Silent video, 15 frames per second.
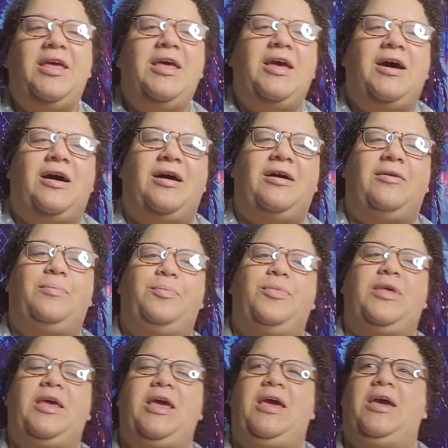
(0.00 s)

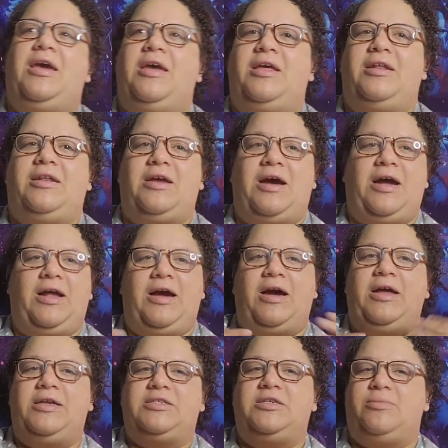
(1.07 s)
and I got
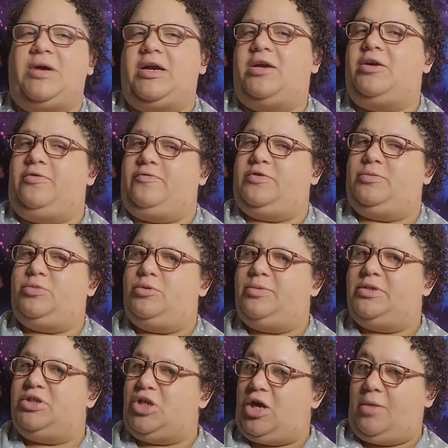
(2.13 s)
into my comfortable
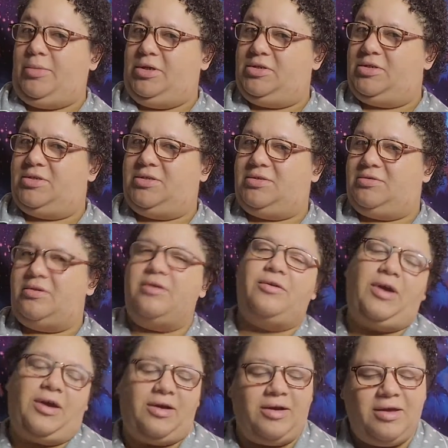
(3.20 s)
pajamas,
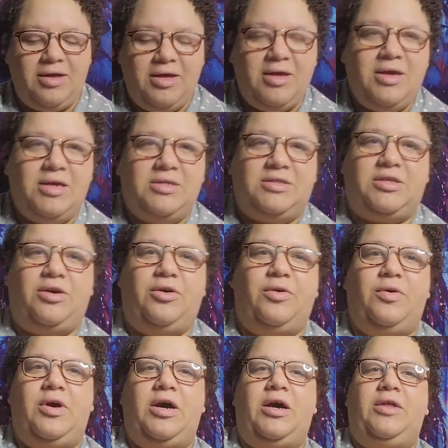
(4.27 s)
okay?
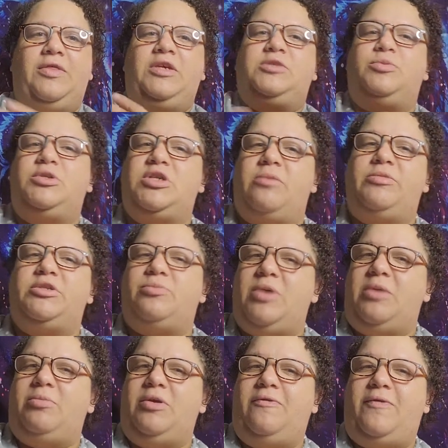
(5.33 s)
So these pajamas
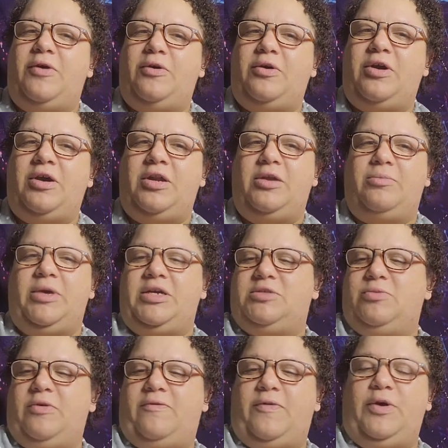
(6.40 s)
make me feel good. It makes
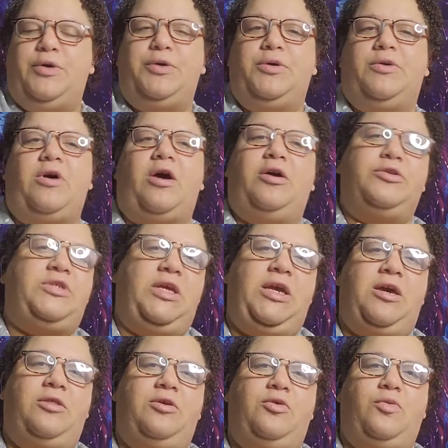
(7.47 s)
me feel all
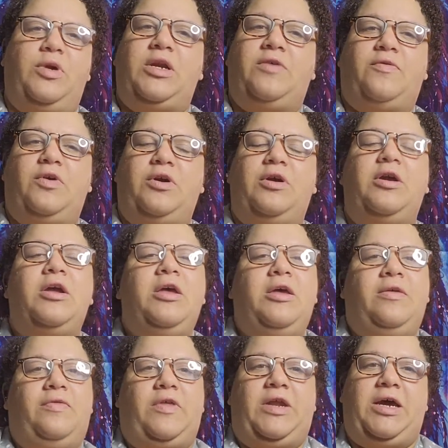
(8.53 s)
together whenever
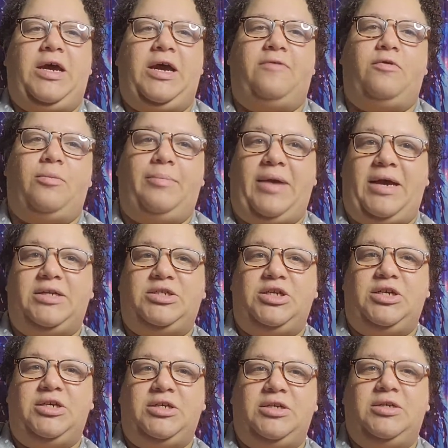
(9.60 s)
that I have a
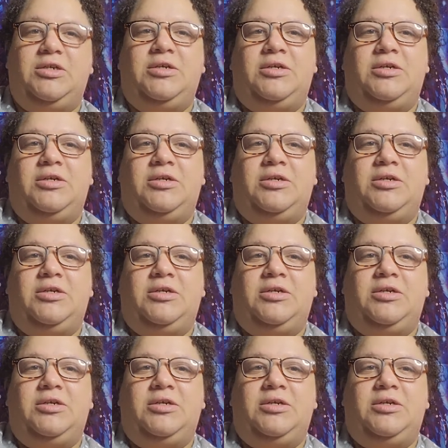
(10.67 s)
matching